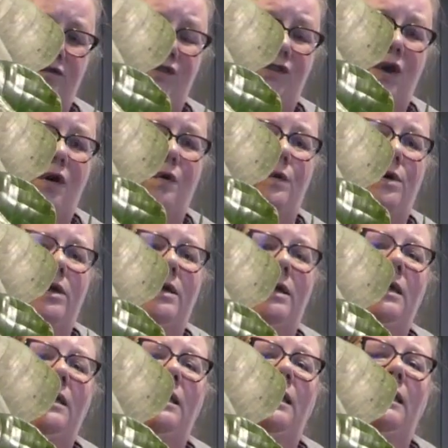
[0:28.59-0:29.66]
So
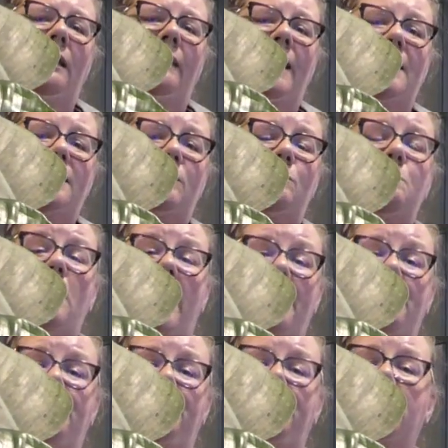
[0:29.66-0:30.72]
that's
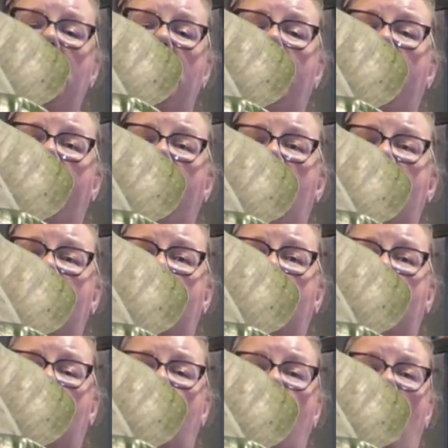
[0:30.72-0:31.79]

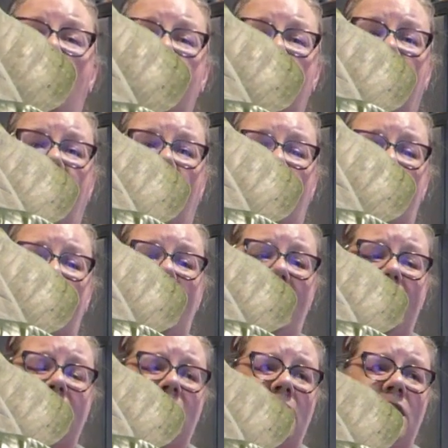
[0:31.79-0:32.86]
the project for
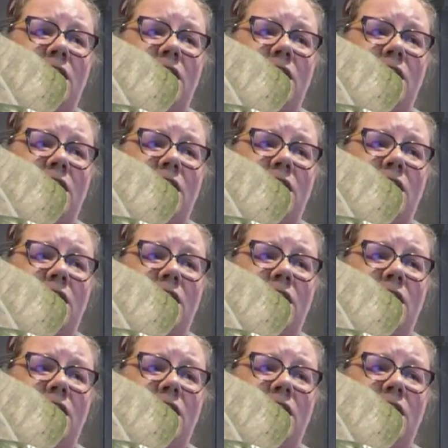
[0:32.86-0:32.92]
today.